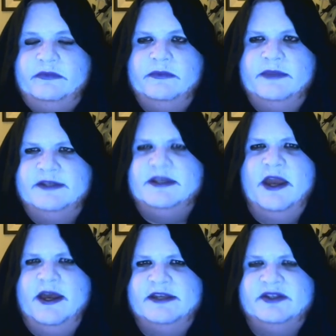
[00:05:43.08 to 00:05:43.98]
This
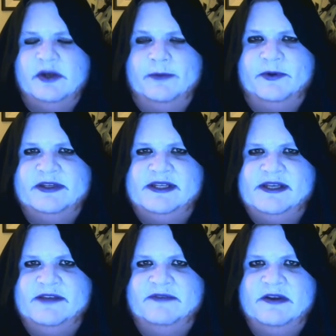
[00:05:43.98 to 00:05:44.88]
guy saw
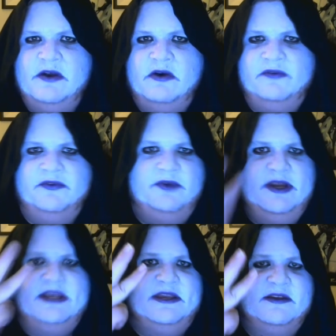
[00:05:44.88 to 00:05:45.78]
printing in Vingolf
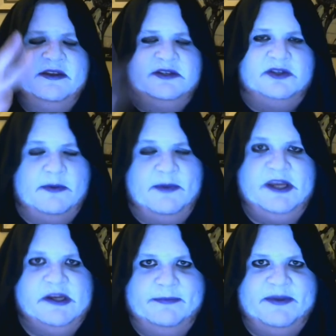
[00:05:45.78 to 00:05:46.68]
3, so you
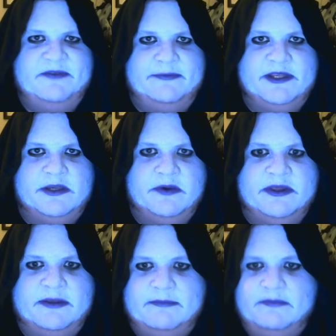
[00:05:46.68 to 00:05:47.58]
might not be familiar with
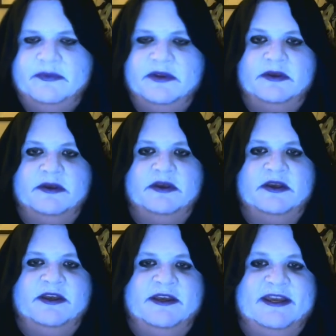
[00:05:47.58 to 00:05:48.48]
him.
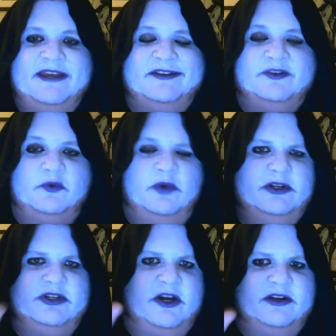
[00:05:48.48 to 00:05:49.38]
He is 1
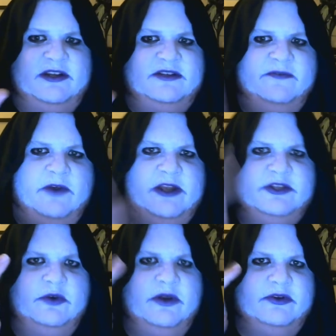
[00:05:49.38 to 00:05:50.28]
darkness for a
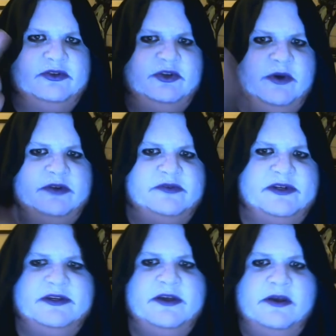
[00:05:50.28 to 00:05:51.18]

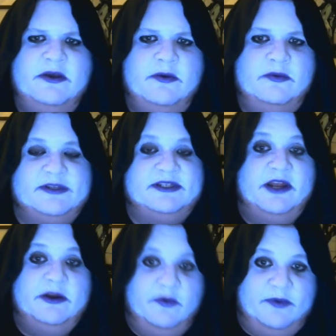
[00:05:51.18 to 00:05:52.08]
200/200
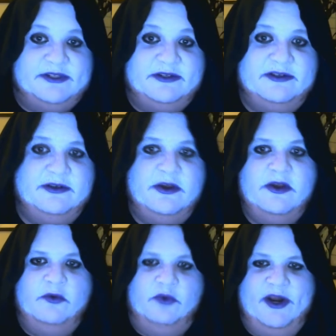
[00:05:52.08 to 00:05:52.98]
Resonator Wizard.
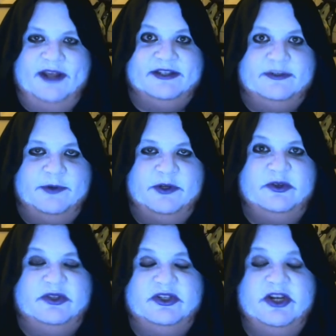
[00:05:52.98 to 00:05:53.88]
Rest,
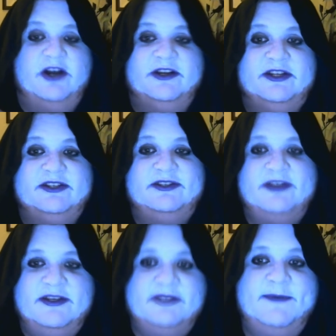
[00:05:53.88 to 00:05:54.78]
produce darkness.
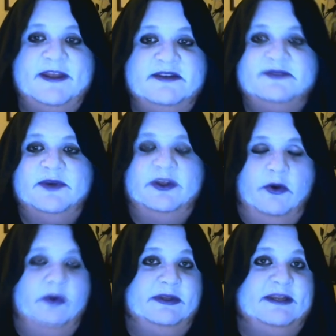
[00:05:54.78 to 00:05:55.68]
Spend this will
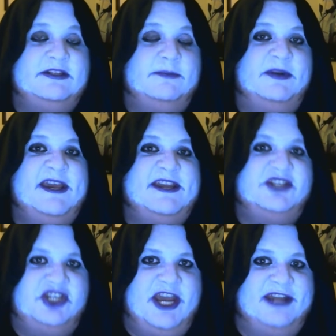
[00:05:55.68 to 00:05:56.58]
only to play
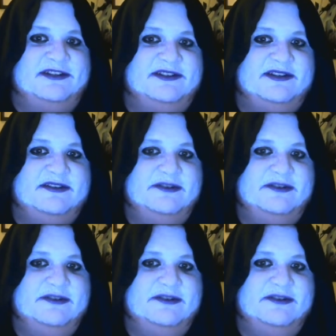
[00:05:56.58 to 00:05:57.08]
chants.